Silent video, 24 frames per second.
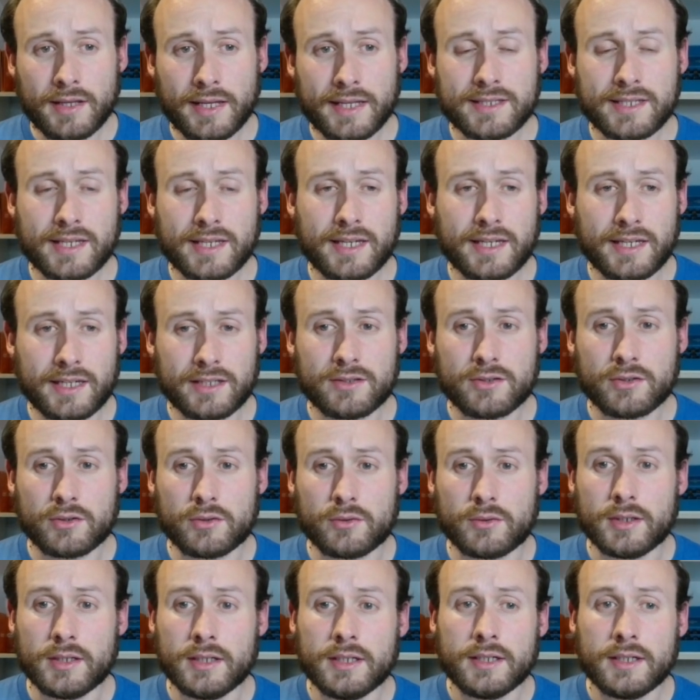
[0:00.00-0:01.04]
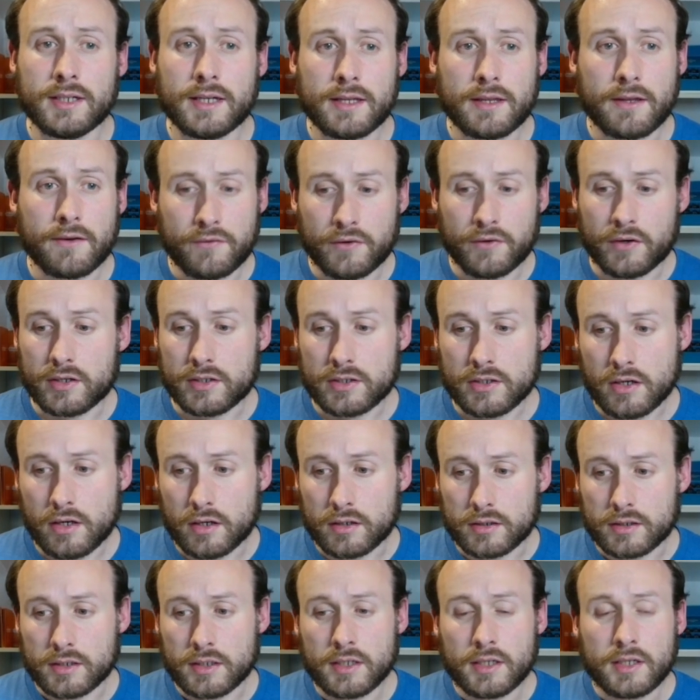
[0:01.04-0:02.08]
Let's get into the first
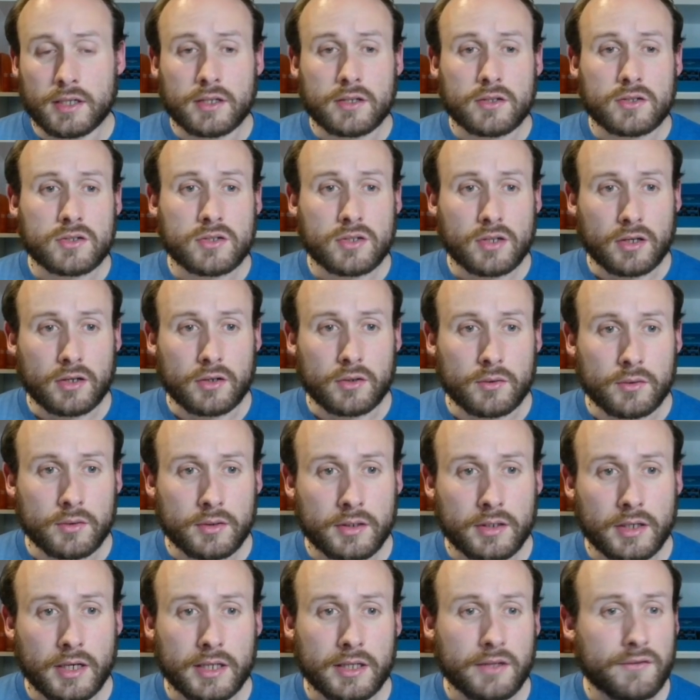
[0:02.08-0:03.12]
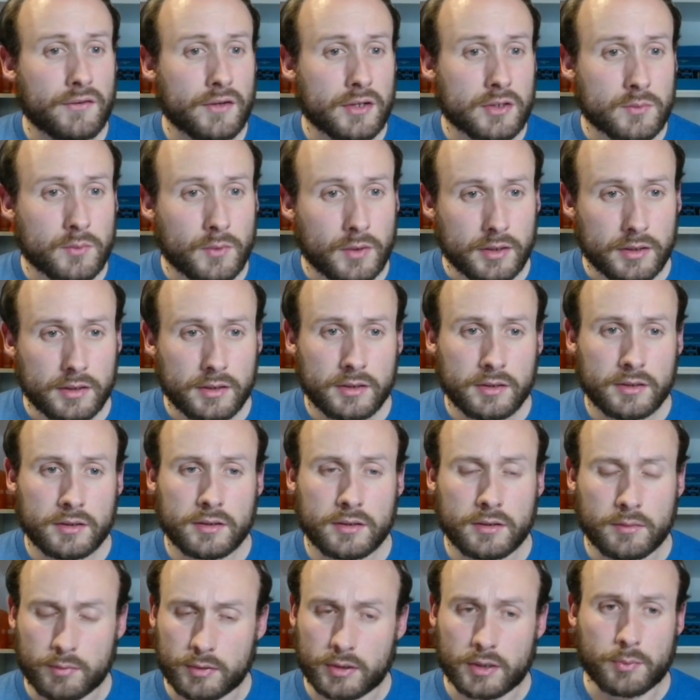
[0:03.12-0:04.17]
card. So the first one, I'm
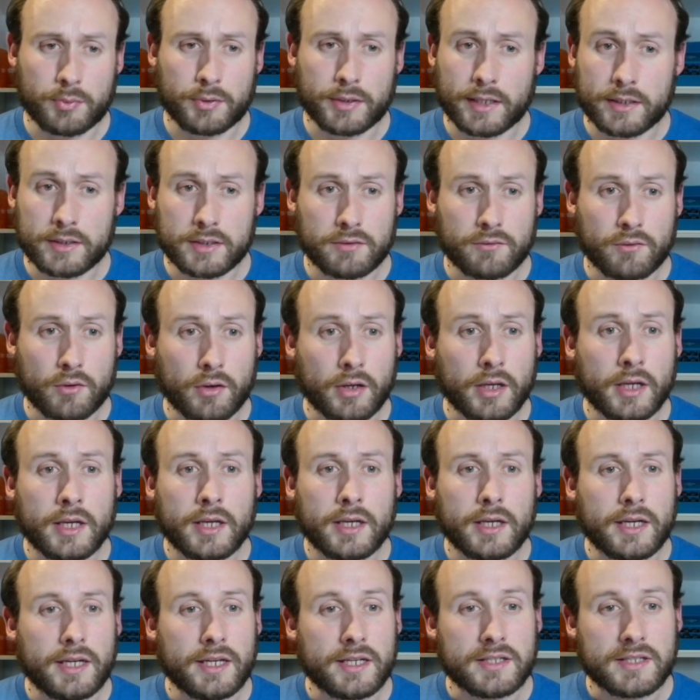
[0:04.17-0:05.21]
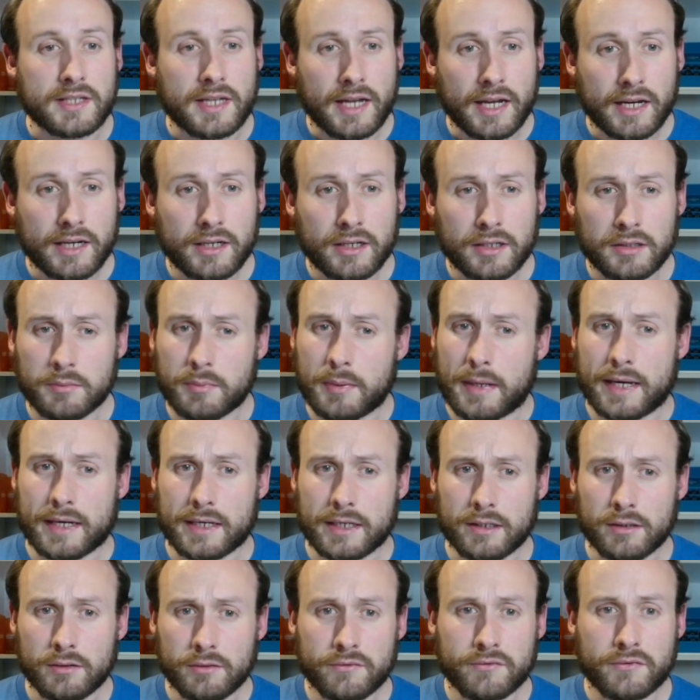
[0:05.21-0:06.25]
going to pronounce it wrong.
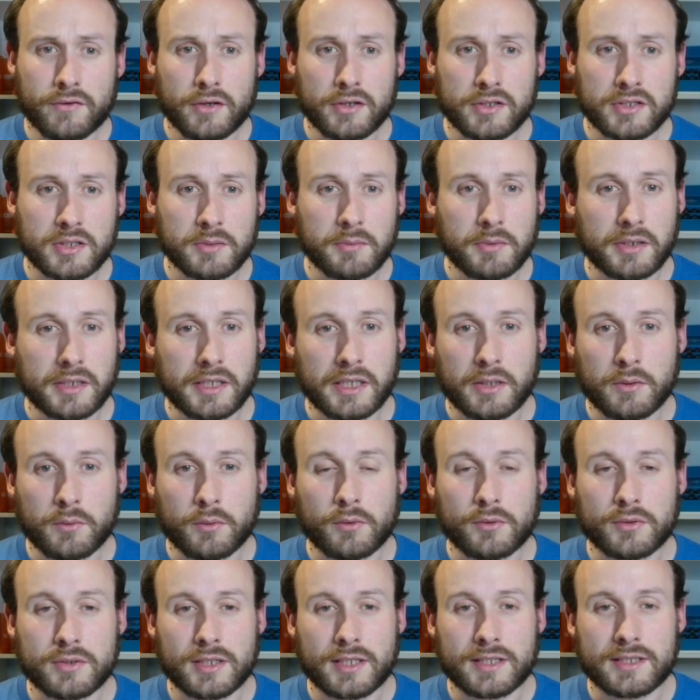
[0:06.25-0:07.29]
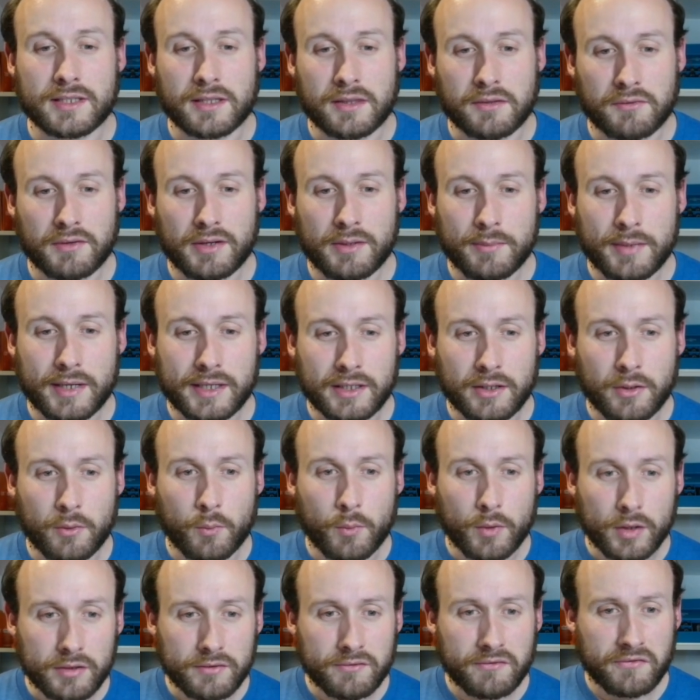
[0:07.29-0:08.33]
Mikel, First Among Equals. It's a 3-mana
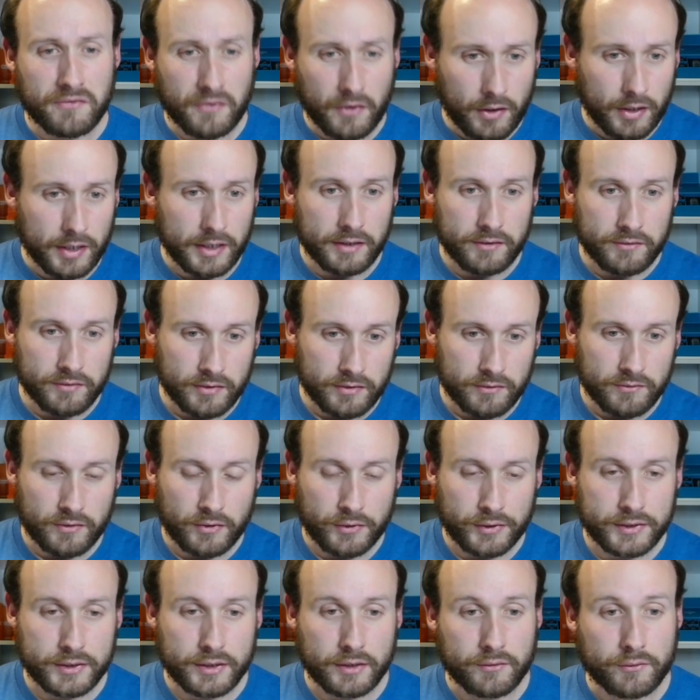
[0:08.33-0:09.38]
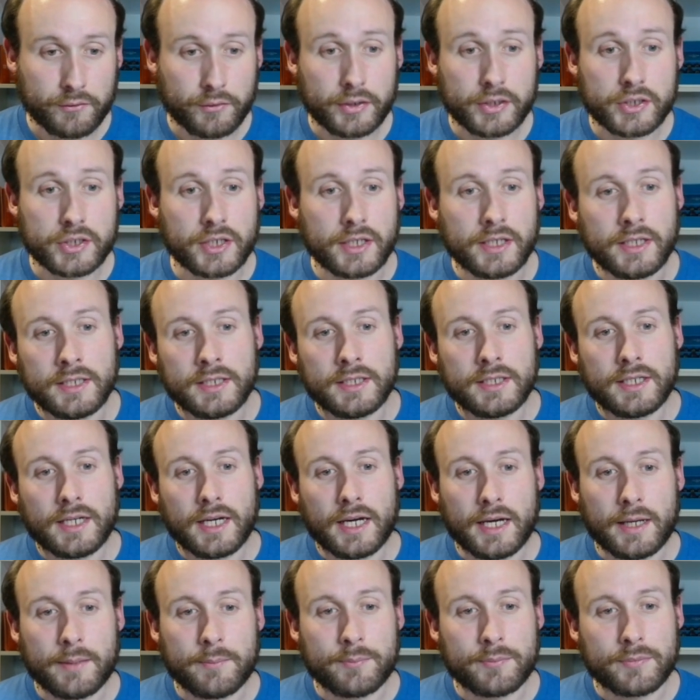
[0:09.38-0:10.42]
1/5. Very tough creature.
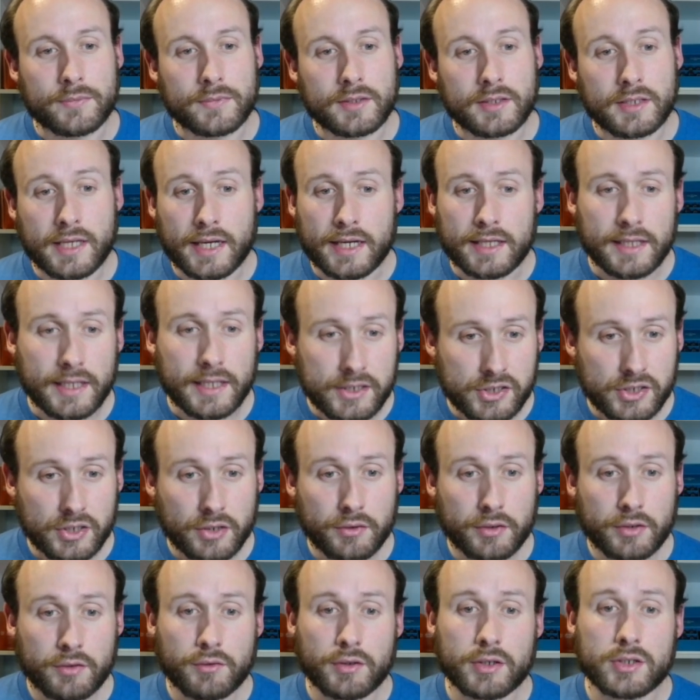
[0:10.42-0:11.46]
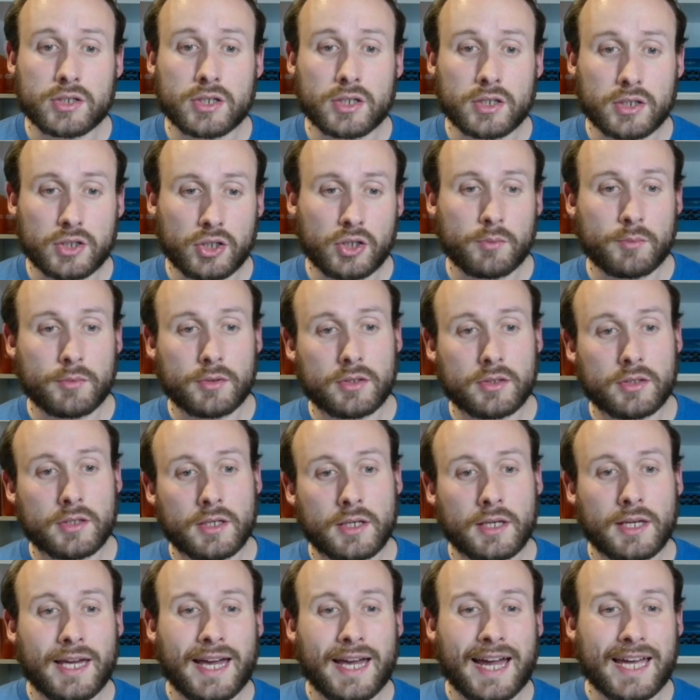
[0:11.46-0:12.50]
Yeah, legendary creature, human.
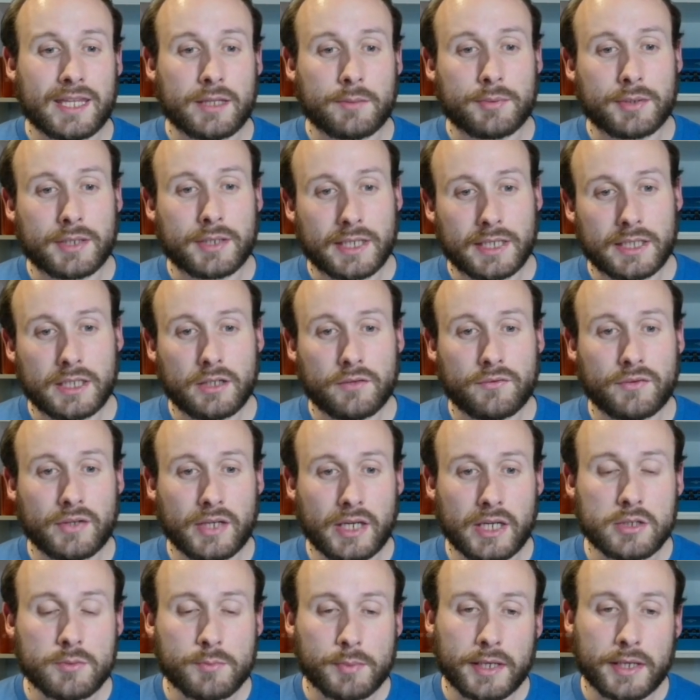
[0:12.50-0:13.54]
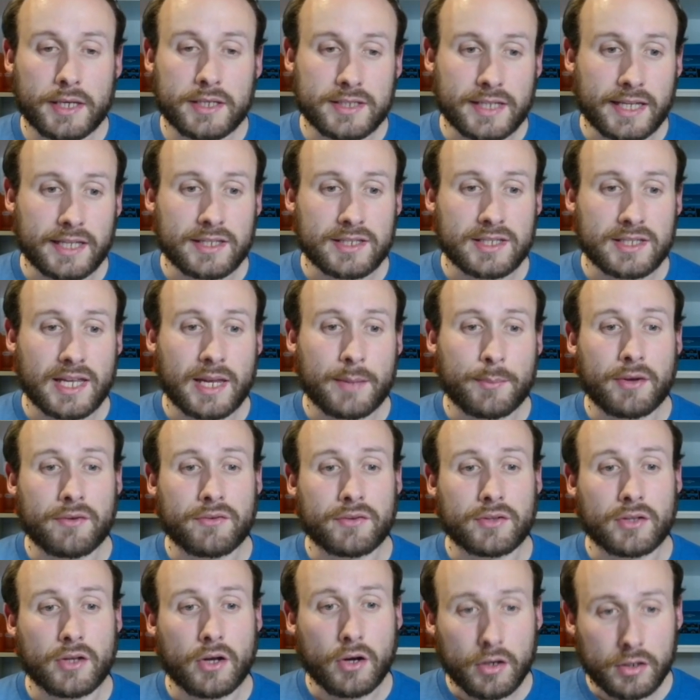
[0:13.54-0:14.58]
At the beginning of each player's end step,
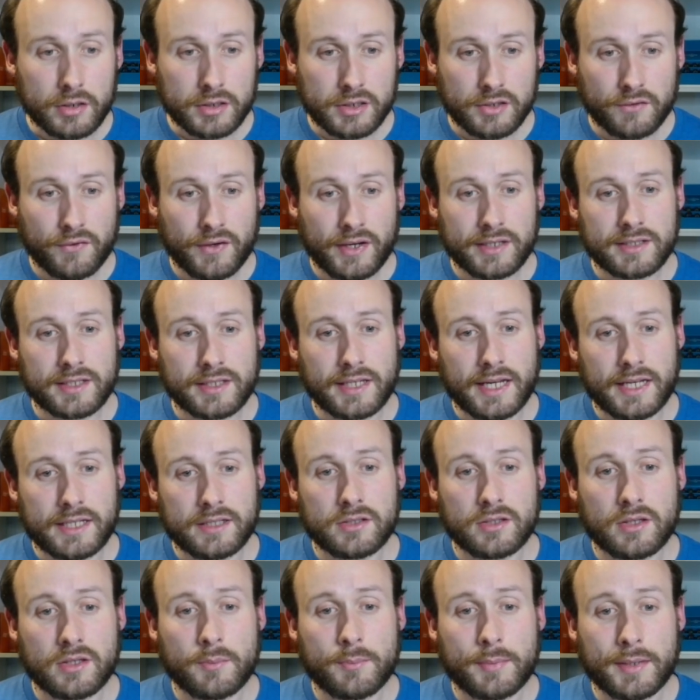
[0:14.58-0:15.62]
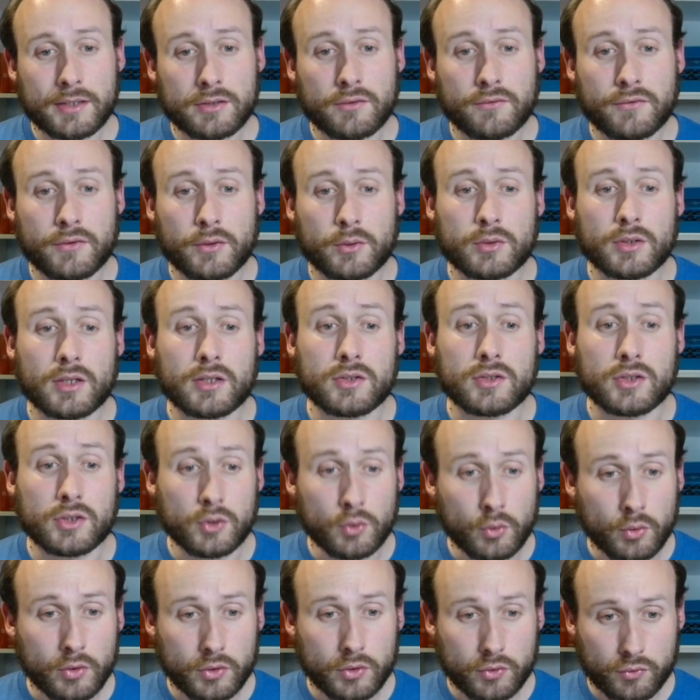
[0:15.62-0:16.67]
if an artifact entered the battlefield under
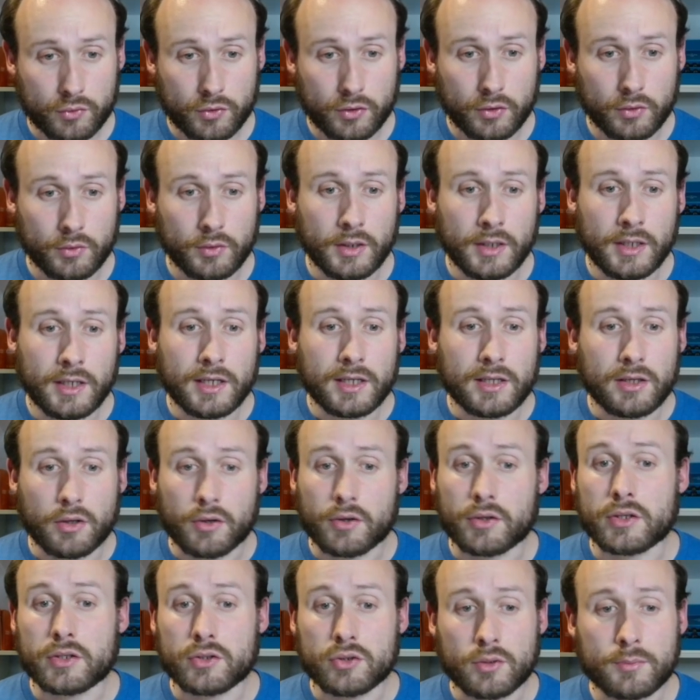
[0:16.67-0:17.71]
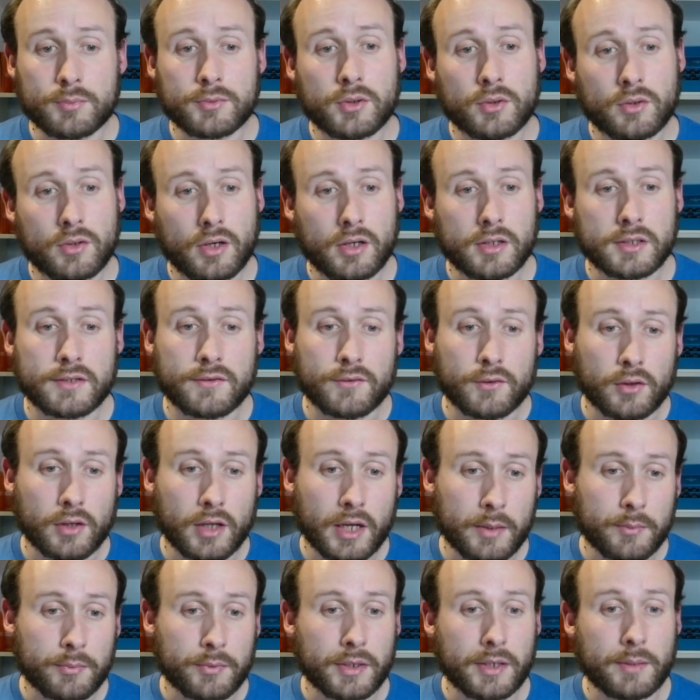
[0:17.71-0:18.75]
your control, look at the top two cards of your
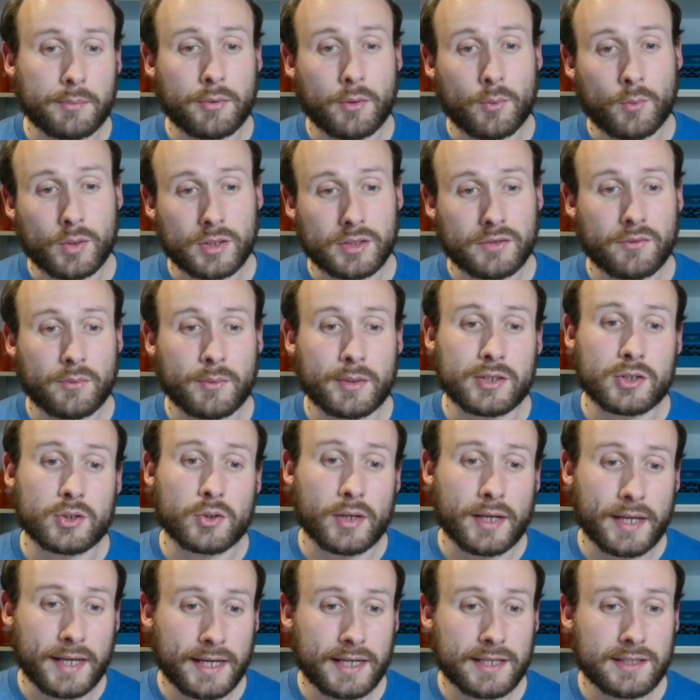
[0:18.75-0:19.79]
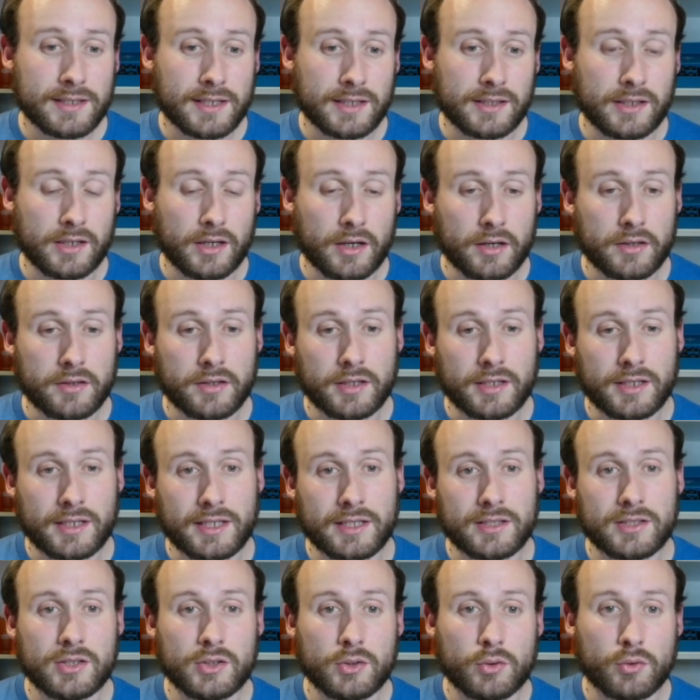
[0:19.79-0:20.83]
library, put one of them into your hand and the other
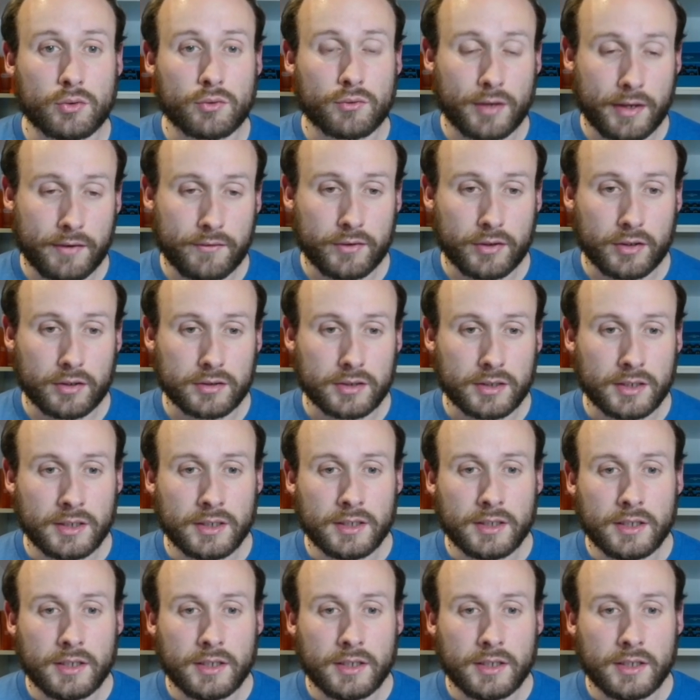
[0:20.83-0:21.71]
into your graveyard.